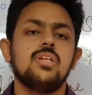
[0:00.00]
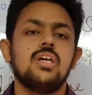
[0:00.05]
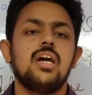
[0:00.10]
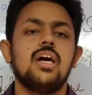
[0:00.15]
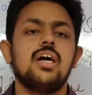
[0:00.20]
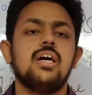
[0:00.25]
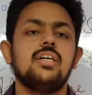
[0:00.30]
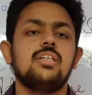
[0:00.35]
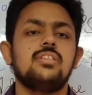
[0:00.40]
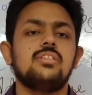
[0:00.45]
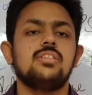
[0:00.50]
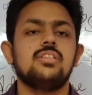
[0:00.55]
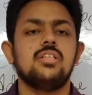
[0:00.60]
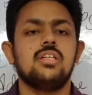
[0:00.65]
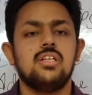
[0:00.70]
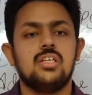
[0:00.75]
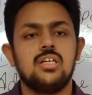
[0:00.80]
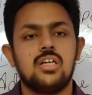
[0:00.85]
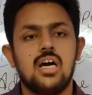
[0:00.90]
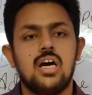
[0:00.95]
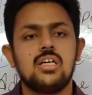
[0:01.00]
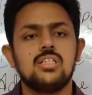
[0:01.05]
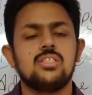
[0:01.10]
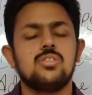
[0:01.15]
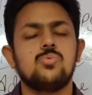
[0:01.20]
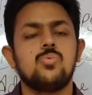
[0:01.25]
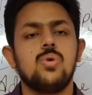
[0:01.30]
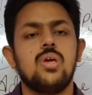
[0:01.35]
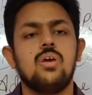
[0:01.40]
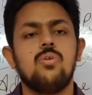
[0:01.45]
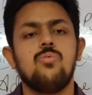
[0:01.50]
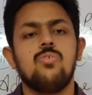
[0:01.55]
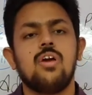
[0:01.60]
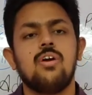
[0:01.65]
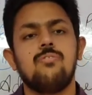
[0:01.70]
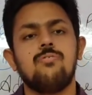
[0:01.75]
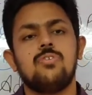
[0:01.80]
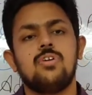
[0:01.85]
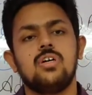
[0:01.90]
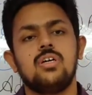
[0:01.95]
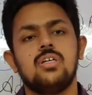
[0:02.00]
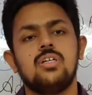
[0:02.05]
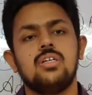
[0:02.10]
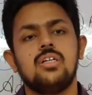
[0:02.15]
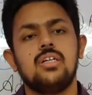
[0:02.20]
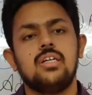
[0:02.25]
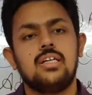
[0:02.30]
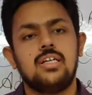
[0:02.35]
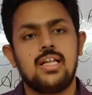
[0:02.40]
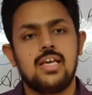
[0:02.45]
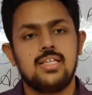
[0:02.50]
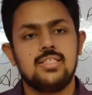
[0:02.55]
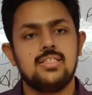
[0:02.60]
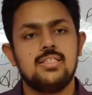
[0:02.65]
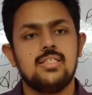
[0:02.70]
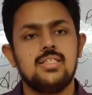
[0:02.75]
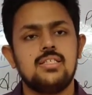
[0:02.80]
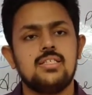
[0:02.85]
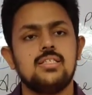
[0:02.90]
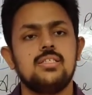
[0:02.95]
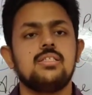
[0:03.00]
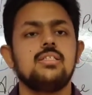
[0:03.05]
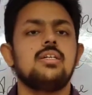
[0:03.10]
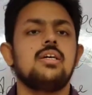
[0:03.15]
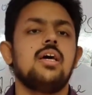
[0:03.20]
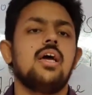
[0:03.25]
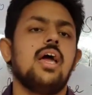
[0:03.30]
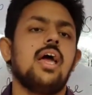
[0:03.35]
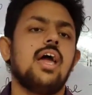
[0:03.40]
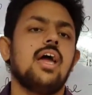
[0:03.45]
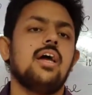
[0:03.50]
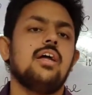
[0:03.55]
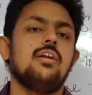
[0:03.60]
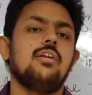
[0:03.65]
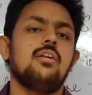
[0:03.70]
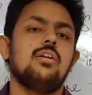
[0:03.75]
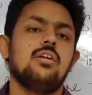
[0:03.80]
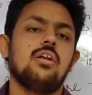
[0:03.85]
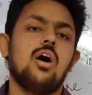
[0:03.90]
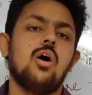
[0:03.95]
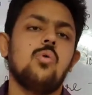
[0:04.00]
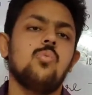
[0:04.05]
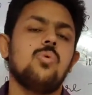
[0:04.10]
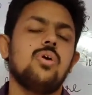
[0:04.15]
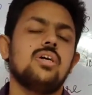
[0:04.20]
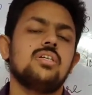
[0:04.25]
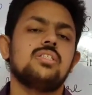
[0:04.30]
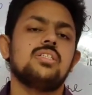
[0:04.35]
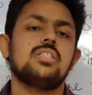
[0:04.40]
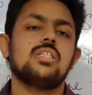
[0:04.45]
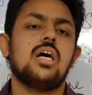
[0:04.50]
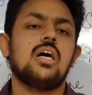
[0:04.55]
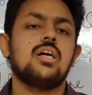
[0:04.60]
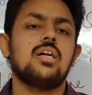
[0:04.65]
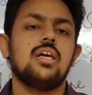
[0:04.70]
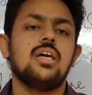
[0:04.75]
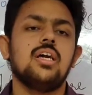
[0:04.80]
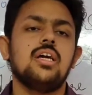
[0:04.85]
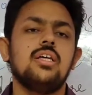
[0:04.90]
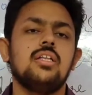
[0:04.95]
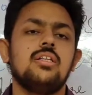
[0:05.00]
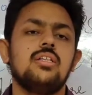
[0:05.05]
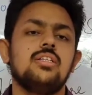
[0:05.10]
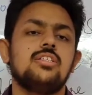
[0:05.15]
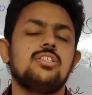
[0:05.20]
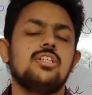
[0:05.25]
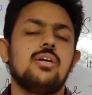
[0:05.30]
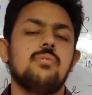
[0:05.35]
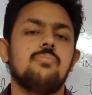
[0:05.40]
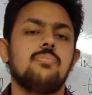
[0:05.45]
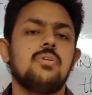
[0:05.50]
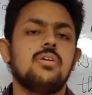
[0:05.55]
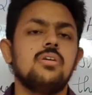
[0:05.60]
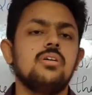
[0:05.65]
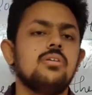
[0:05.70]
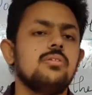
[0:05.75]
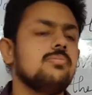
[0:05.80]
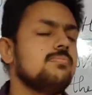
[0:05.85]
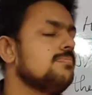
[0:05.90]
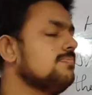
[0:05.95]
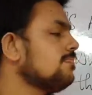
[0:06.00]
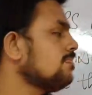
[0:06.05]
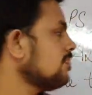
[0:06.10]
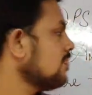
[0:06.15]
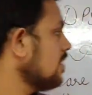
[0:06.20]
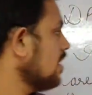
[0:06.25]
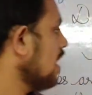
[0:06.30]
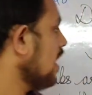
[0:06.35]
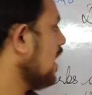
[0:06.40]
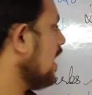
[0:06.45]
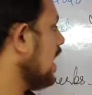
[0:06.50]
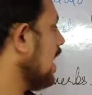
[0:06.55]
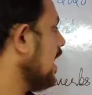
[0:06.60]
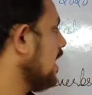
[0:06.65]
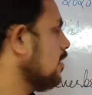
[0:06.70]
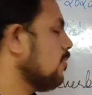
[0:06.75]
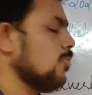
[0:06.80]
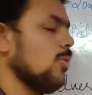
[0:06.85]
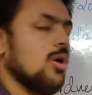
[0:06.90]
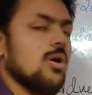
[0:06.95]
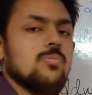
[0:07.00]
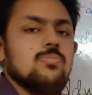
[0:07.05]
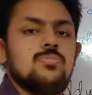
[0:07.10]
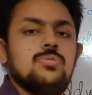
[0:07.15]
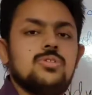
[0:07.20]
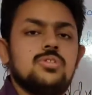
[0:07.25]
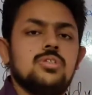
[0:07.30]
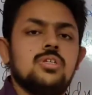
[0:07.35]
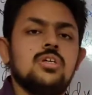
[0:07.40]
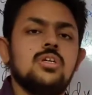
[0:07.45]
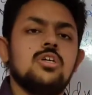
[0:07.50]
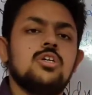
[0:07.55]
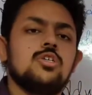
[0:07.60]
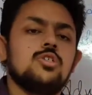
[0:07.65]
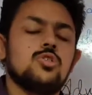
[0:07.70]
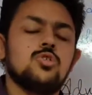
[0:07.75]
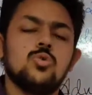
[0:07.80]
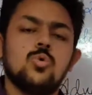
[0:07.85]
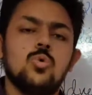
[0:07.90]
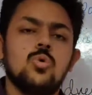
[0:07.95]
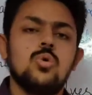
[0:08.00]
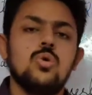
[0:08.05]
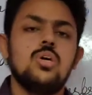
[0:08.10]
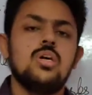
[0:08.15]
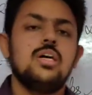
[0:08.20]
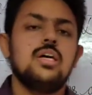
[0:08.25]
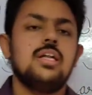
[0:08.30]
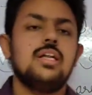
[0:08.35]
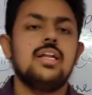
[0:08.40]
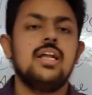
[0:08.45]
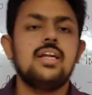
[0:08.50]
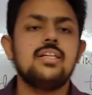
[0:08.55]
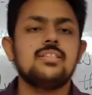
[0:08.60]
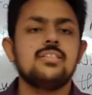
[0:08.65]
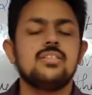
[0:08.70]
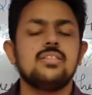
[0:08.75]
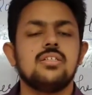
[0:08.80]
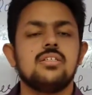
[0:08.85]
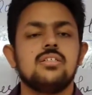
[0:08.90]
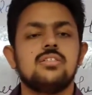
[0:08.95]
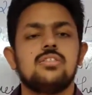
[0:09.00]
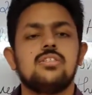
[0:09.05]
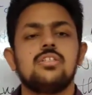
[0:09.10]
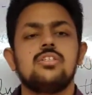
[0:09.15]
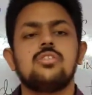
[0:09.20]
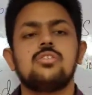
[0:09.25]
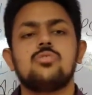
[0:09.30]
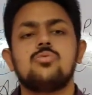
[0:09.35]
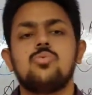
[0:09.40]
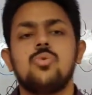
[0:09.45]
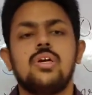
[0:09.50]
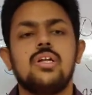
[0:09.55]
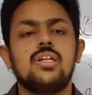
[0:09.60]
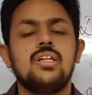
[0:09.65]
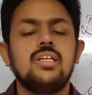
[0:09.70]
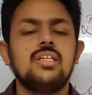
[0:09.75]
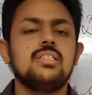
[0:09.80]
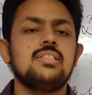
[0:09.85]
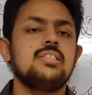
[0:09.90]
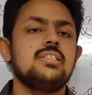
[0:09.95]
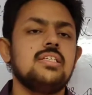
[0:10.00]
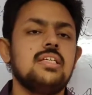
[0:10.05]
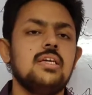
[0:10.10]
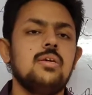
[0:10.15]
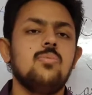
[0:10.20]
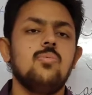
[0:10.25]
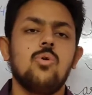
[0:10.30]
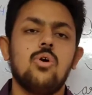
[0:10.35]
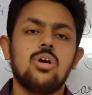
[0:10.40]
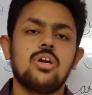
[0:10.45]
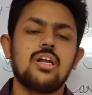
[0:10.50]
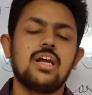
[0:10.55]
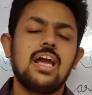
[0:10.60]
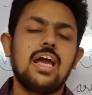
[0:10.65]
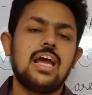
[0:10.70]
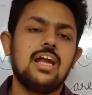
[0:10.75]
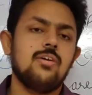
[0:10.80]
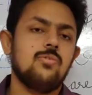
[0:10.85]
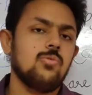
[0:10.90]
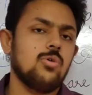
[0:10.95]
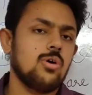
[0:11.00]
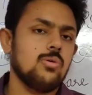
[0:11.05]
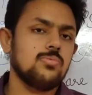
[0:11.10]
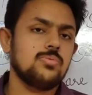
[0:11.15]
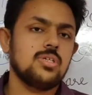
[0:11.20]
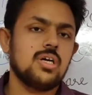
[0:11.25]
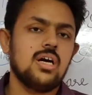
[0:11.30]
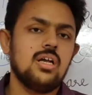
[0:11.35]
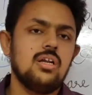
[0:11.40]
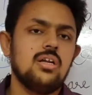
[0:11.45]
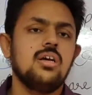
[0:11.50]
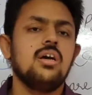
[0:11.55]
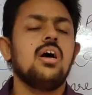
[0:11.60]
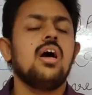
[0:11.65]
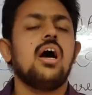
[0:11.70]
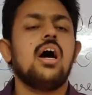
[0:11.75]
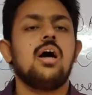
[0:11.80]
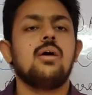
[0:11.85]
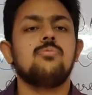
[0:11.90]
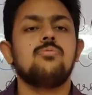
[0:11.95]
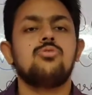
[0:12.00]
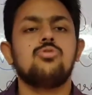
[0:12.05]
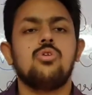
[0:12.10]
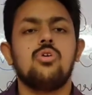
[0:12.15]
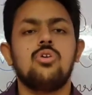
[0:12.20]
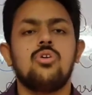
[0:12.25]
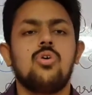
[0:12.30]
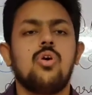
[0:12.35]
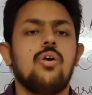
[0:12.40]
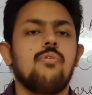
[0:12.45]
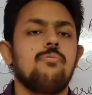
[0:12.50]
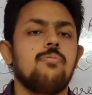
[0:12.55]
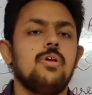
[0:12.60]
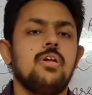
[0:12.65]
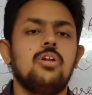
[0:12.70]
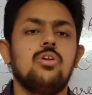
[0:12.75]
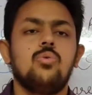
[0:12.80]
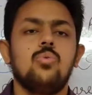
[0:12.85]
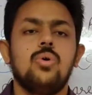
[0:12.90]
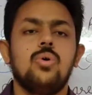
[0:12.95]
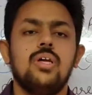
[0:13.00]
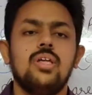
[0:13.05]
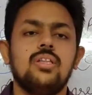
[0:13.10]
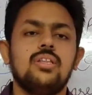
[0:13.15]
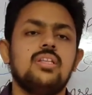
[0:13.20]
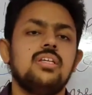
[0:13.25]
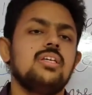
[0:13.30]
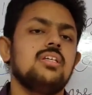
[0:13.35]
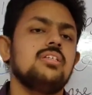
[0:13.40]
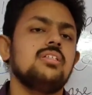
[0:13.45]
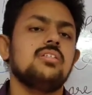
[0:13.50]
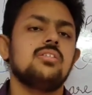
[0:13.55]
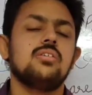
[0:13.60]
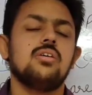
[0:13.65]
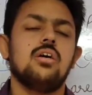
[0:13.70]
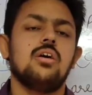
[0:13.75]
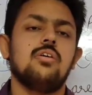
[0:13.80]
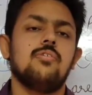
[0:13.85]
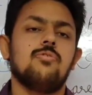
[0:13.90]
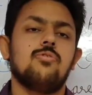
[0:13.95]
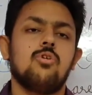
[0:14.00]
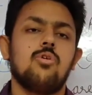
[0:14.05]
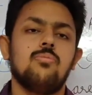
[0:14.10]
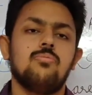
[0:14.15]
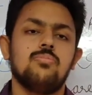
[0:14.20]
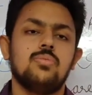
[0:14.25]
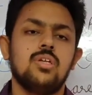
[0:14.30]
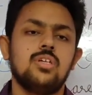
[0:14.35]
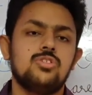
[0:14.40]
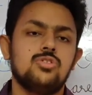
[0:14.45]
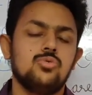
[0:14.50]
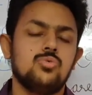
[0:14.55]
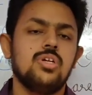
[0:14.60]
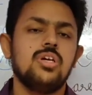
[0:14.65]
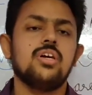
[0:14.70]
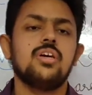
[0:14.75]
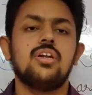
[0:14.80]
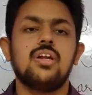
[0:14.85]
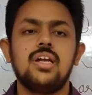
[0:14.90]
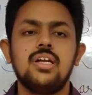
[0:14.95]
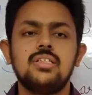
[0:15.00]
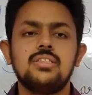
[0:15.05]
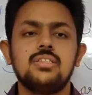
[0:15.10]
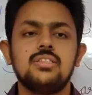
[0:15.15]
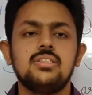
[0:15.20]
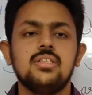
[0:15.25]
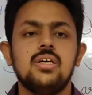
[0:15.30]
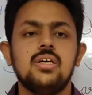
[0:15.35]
and last week we have done tenses and now we are starting the chapter adverbs. So let's just quickly see what adverbs are. I am sure you have been doing these from the junior grades.